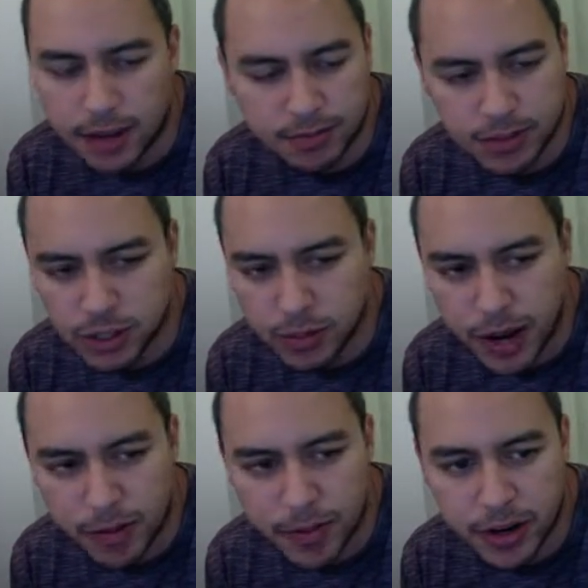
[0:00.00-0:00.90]
Super
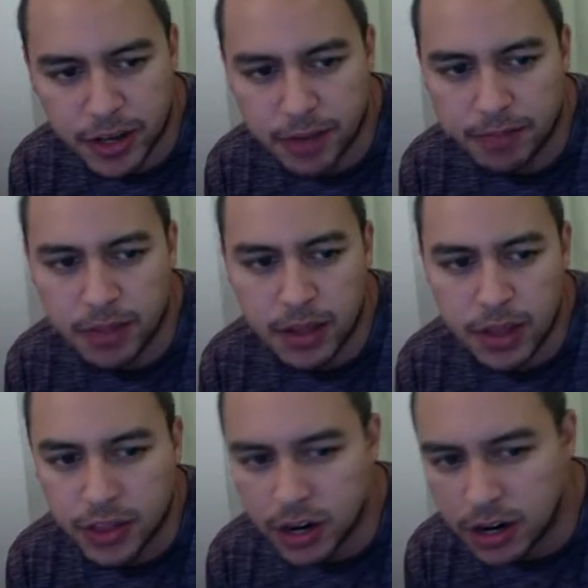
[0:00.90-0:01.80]
happy about him.
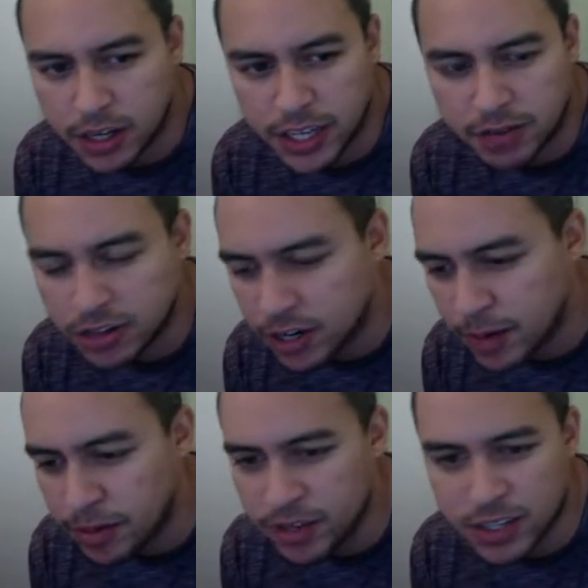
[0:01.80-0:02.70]
Denver, I
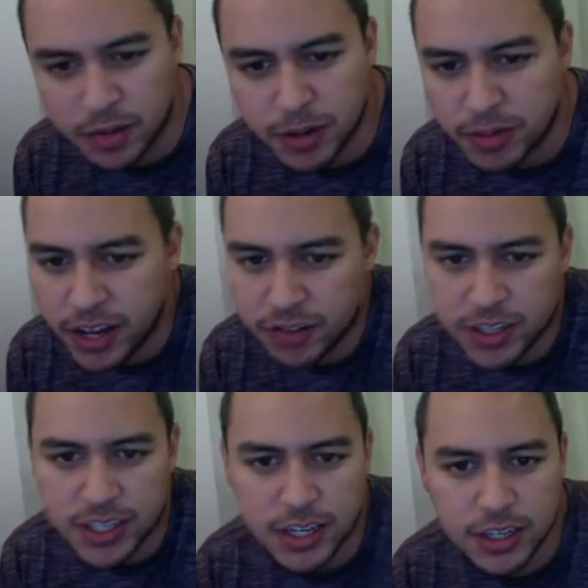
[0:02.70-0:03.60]
believe, is going to be a playoff
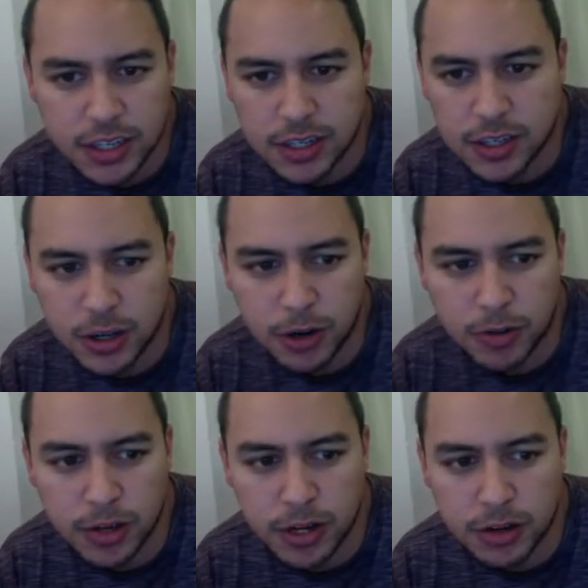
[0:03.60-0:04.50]
contender. So,
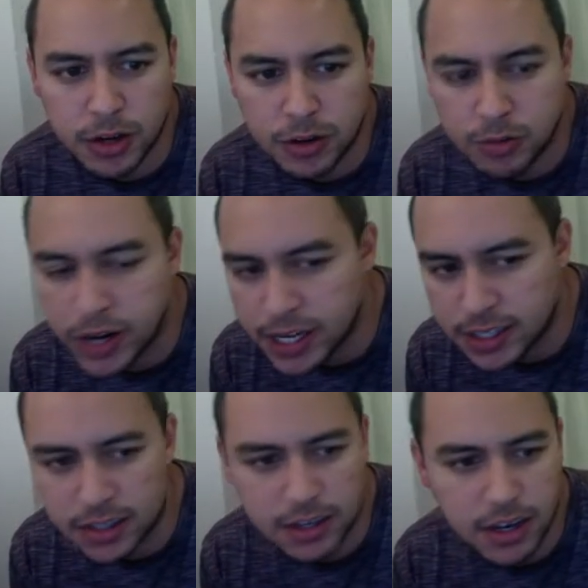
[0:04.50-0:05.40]
you know, no
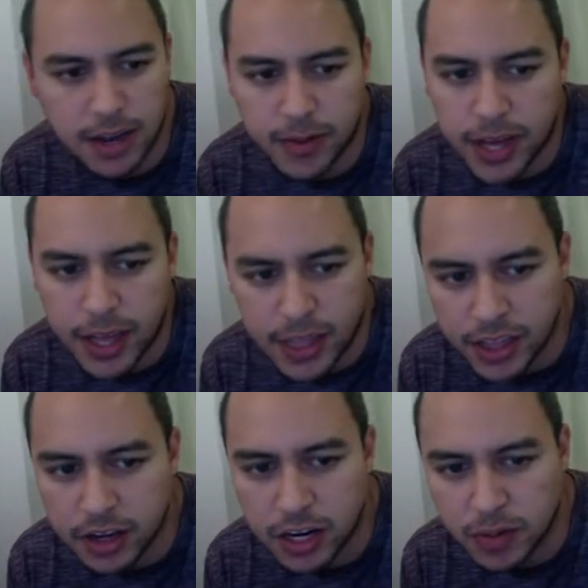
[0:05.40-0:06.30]
rest. I mean, I think
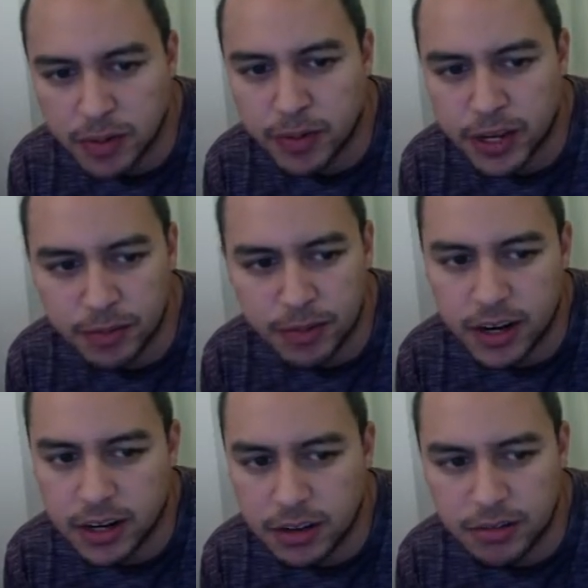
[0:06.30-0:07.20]
they're going to be pretty
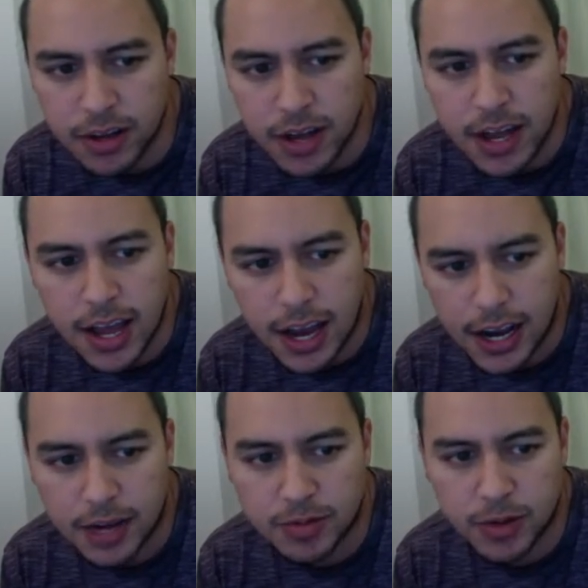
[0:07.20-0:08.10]
competitive.
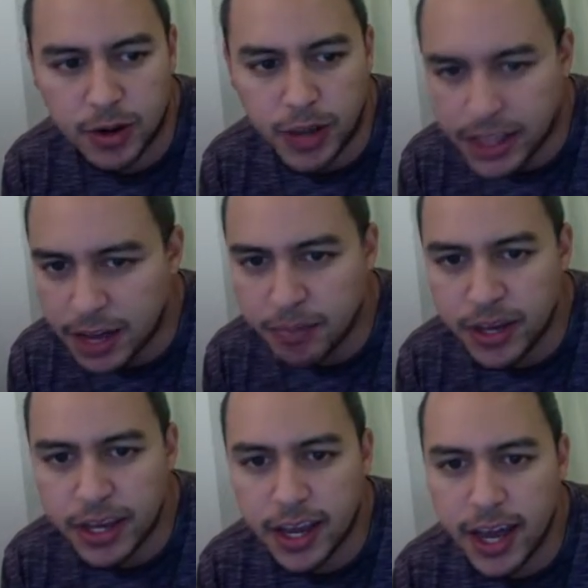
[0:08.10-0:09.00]
So I like that
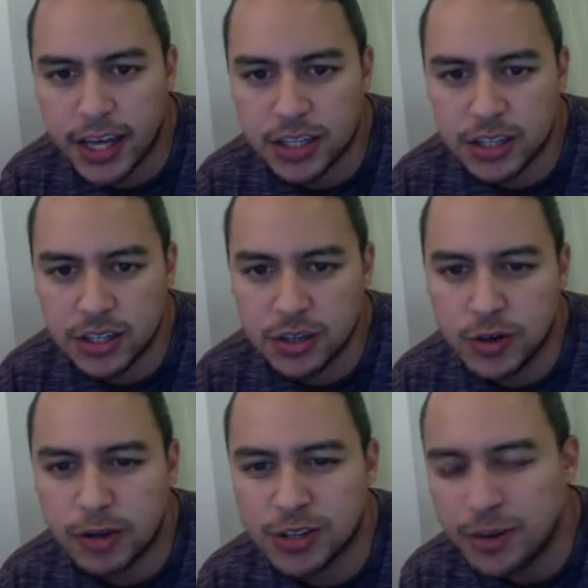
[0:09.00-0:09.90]
pick. At 2,
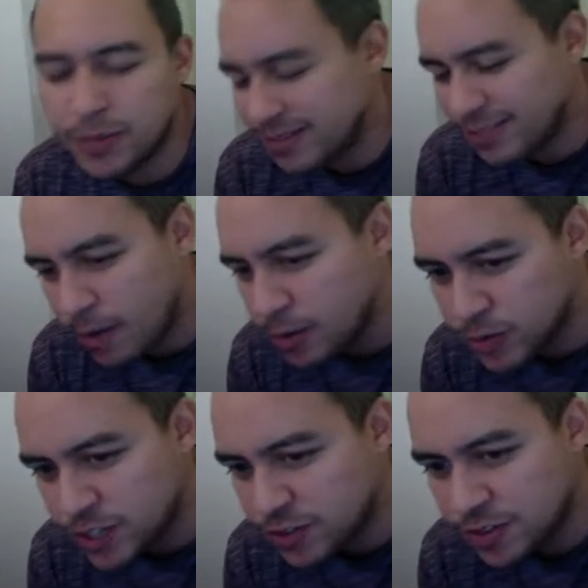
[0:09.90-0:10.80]
I was hoping, I mean,
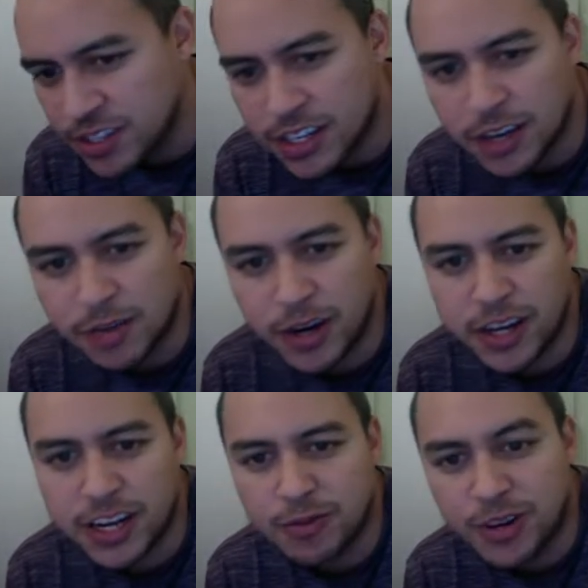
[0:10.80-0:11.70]
wishful thinking on my
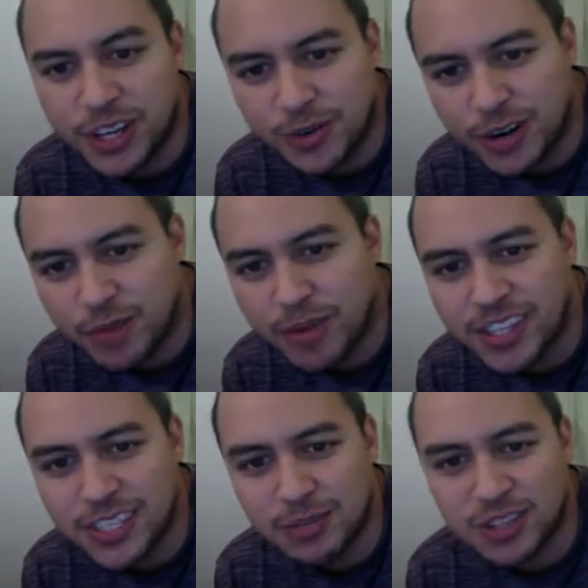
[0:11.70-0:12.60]
end. I really wanted Ben
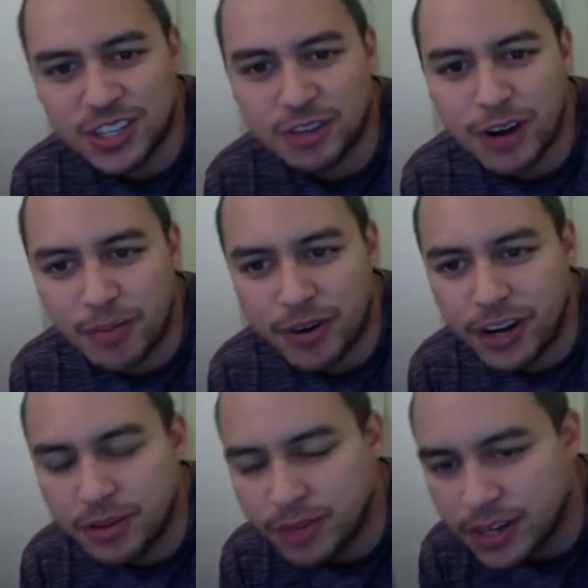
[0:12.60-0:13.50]
Simmons on the
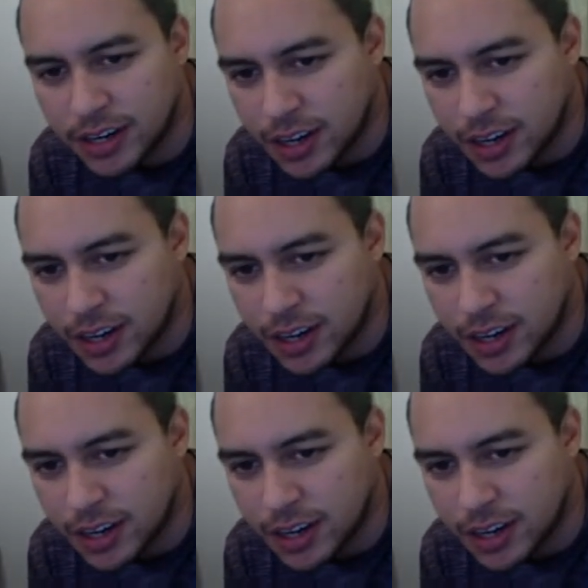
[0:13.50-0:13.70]
wraparound, but,